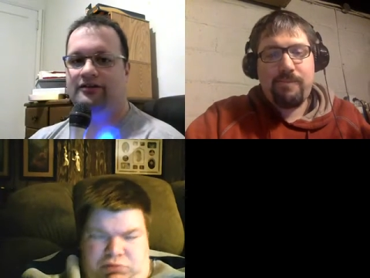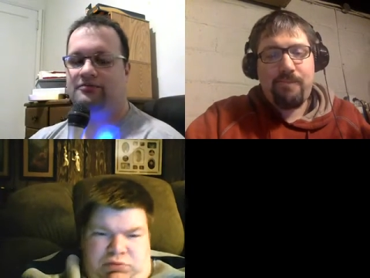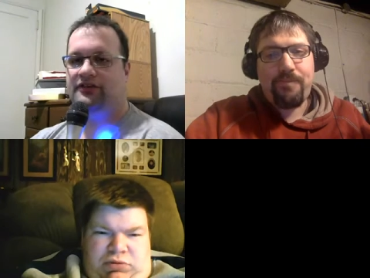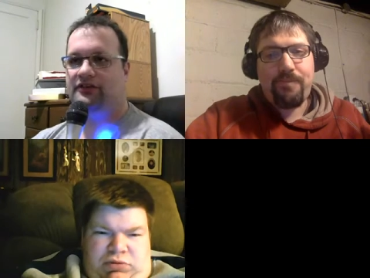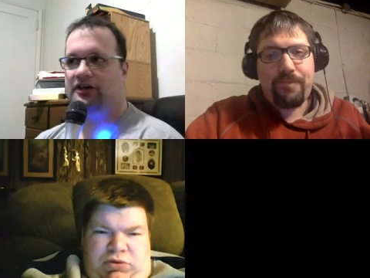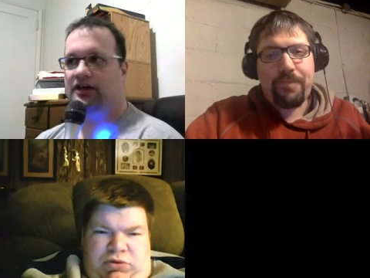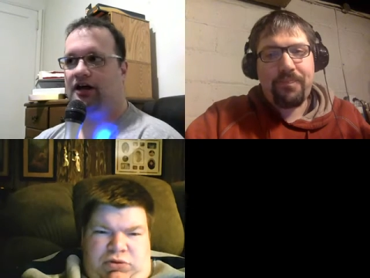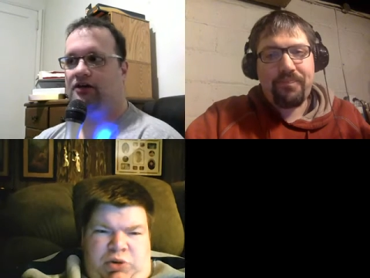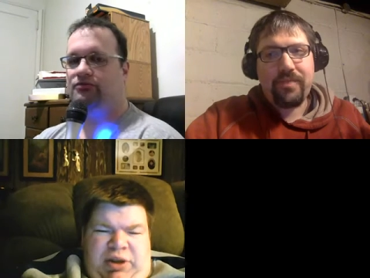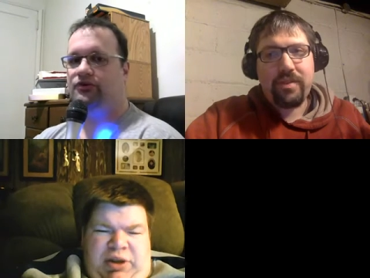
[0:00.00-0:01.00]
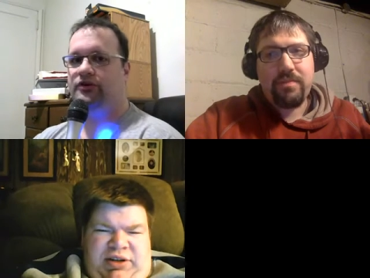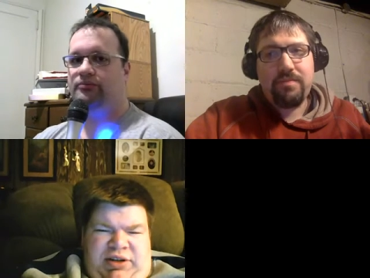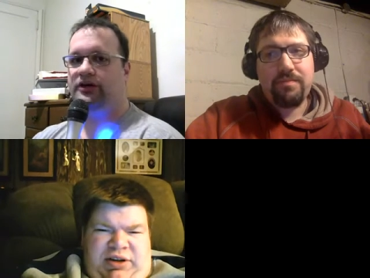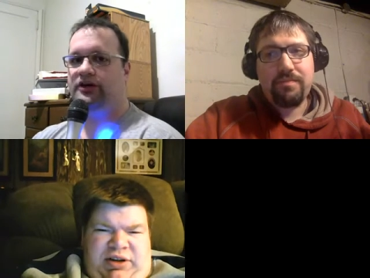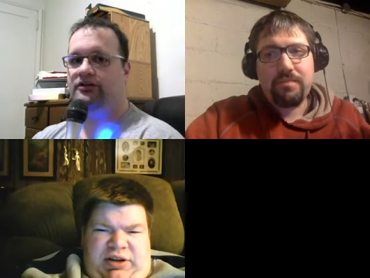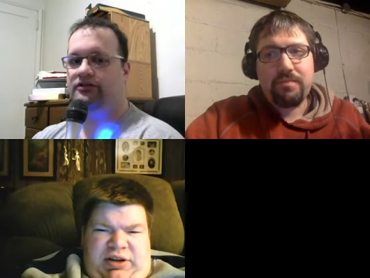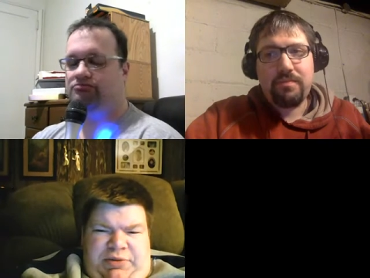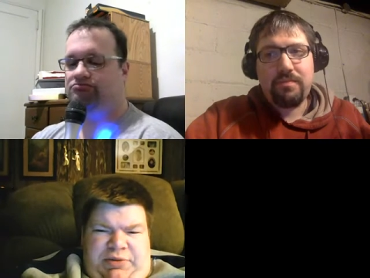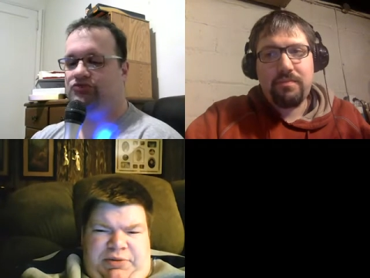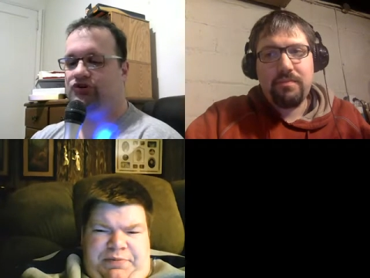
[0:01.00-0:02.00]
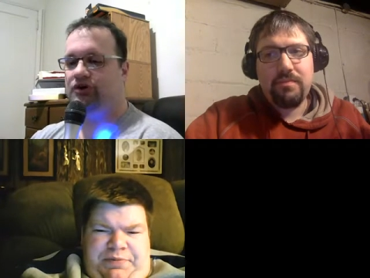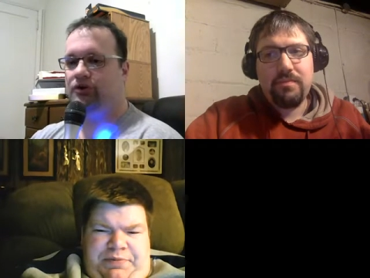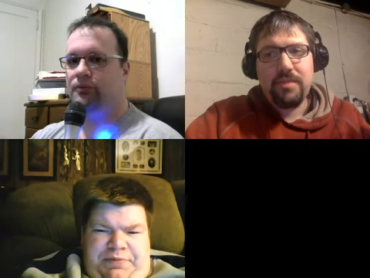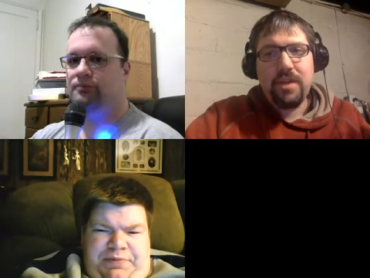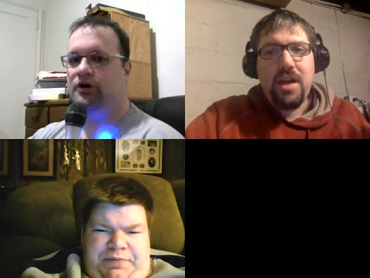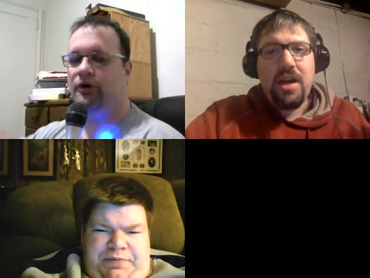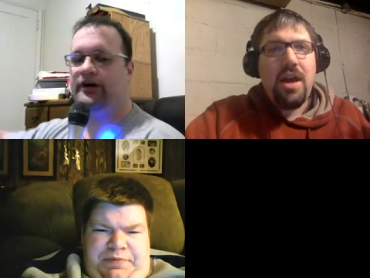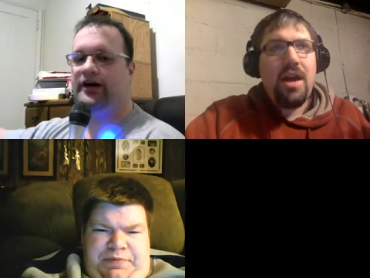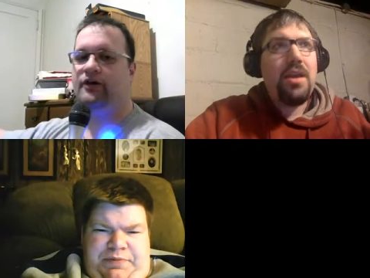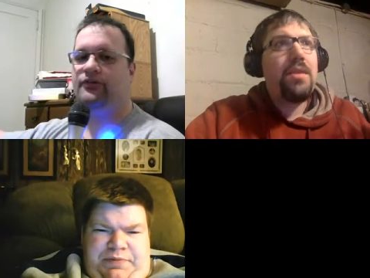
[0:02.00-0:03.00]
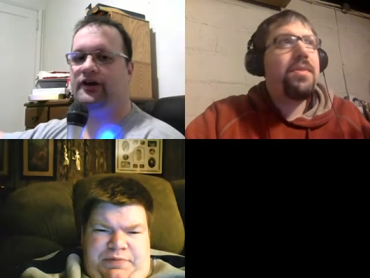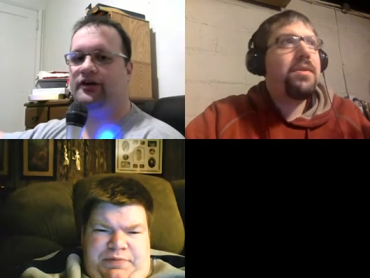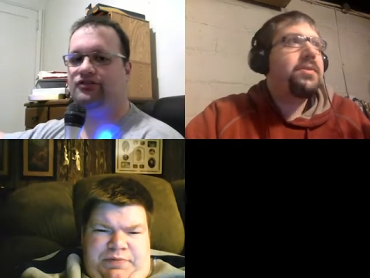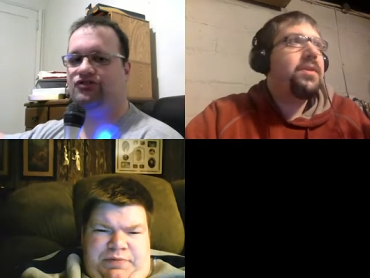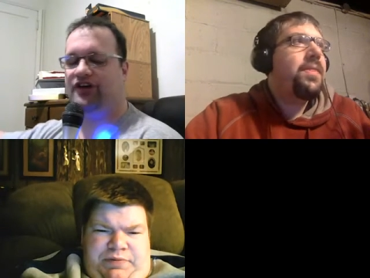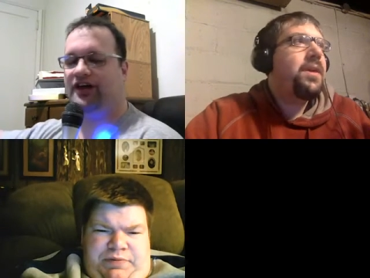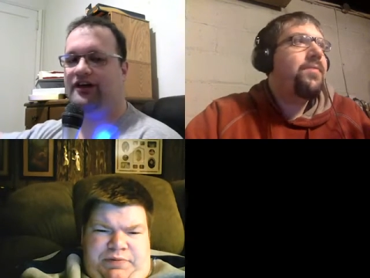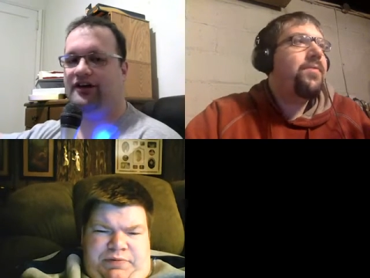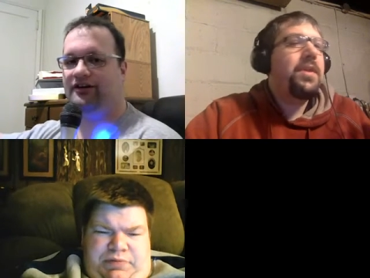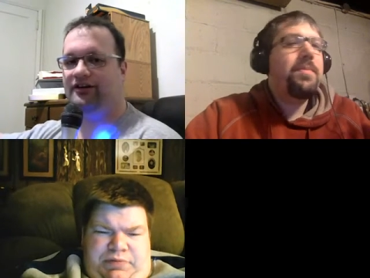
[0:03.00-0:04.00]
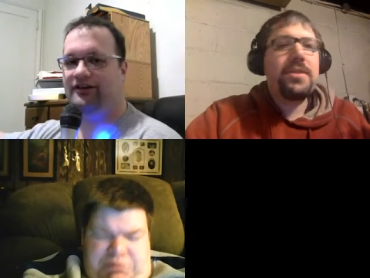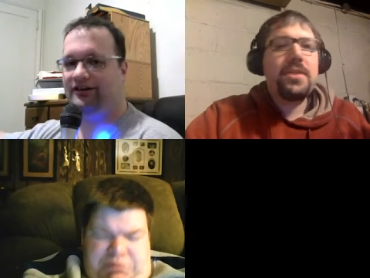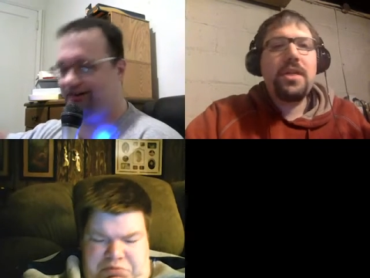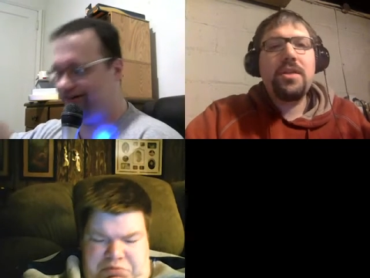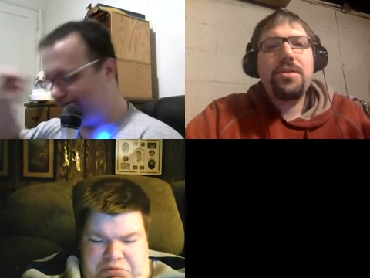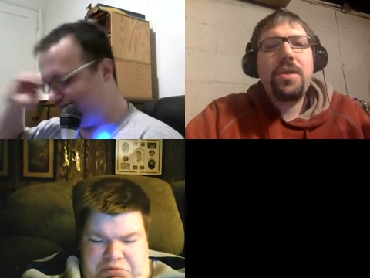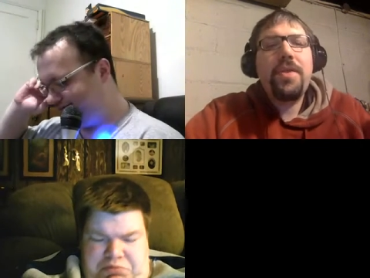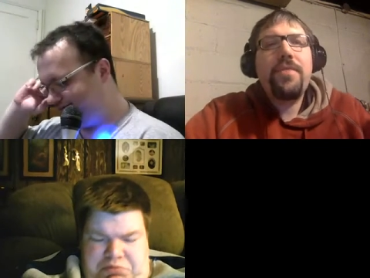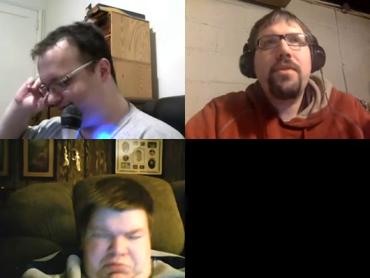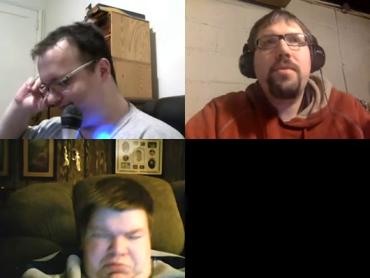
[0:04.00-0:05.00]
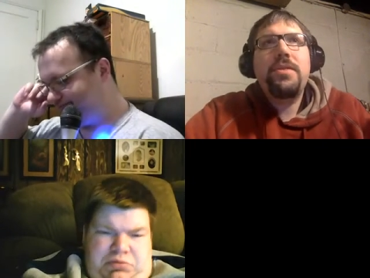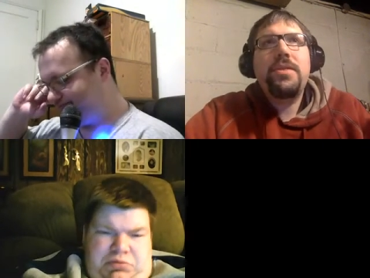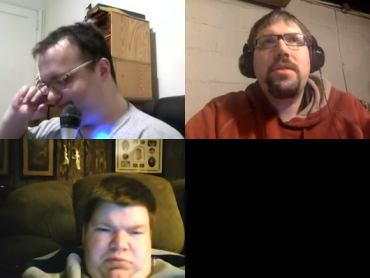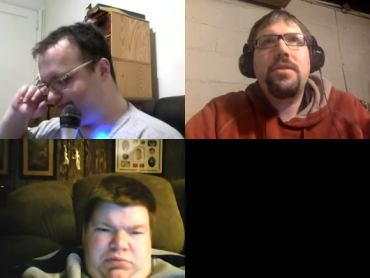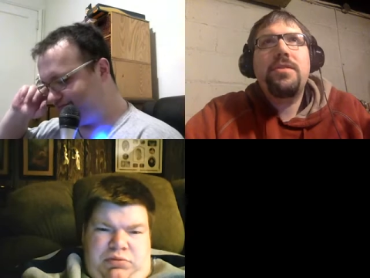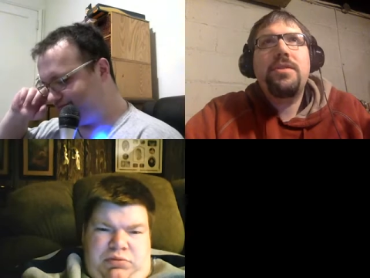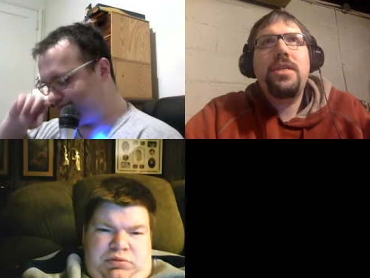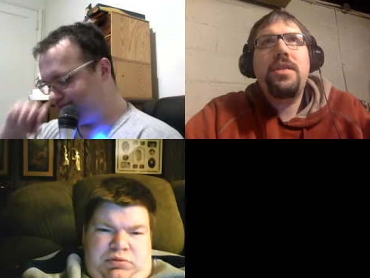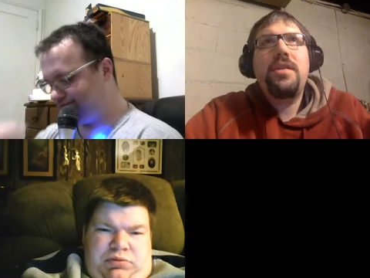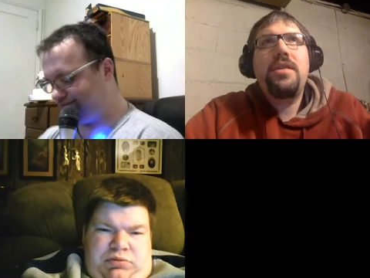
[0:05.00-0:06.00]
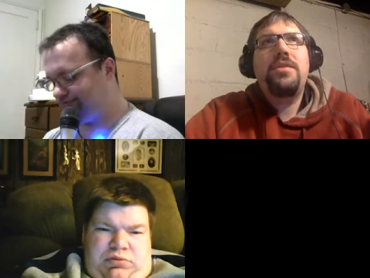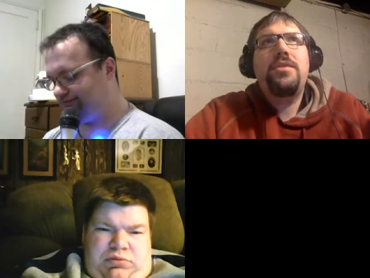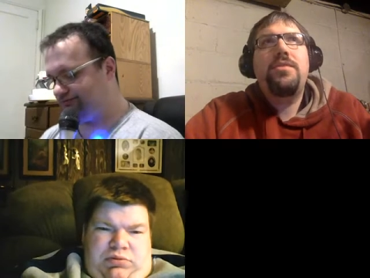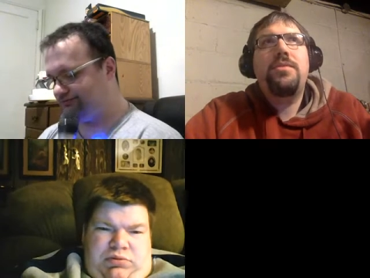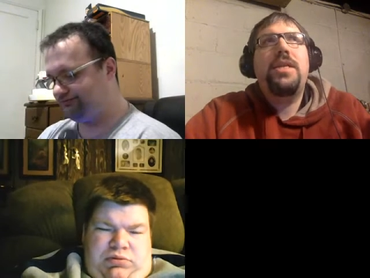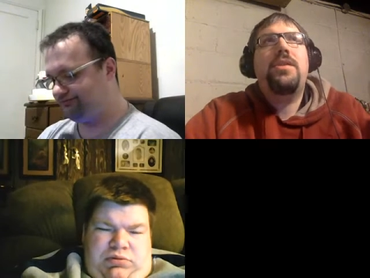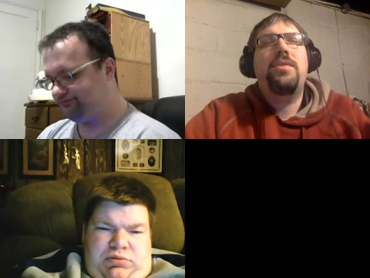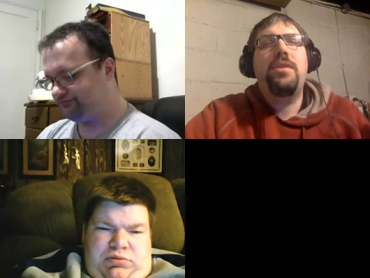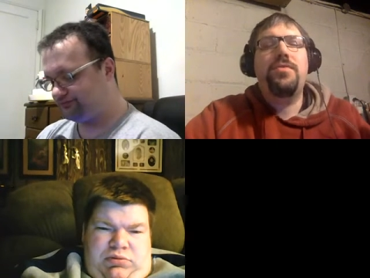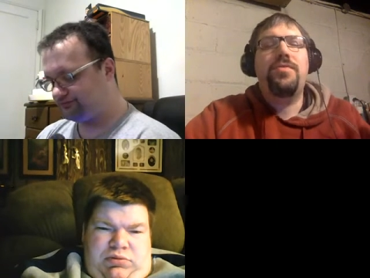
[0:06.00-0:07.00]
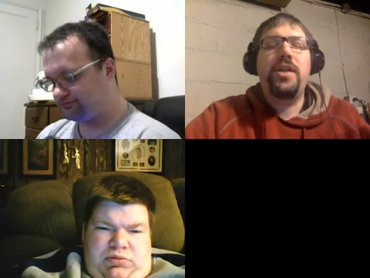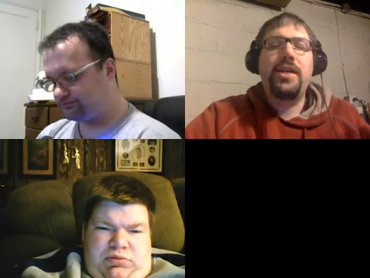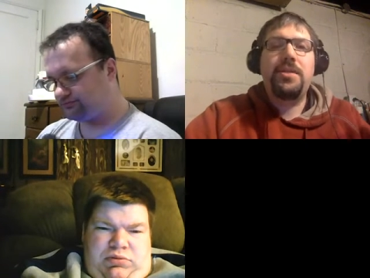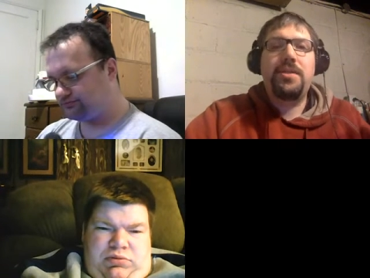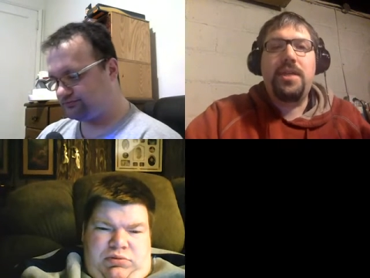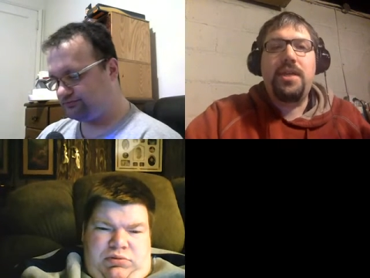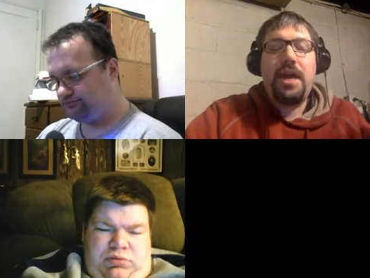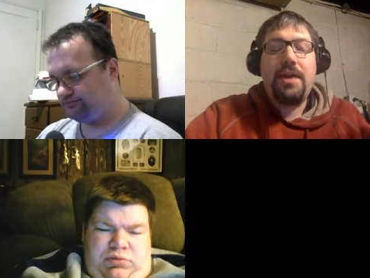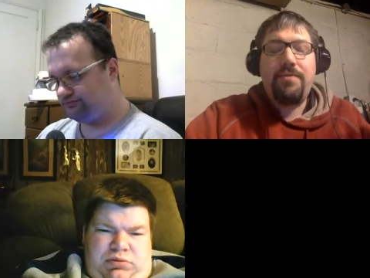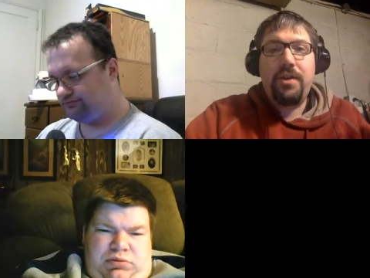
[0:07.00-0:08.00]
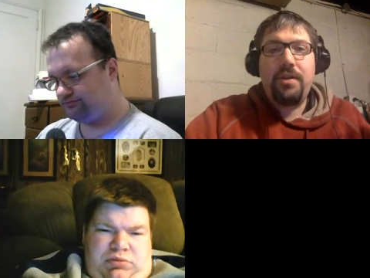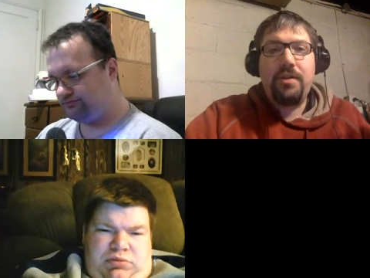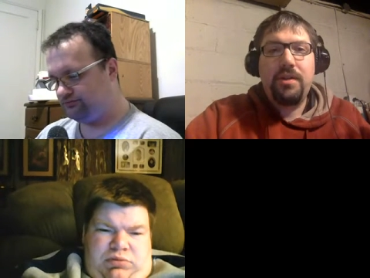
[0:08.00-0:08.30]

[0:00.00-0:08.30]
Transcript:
Speaker 1: and they can't really be you know going.
Speaker 2: There's nothing for them to sink. There's nothing for them to sink their teeth into like there is for NXT. I feel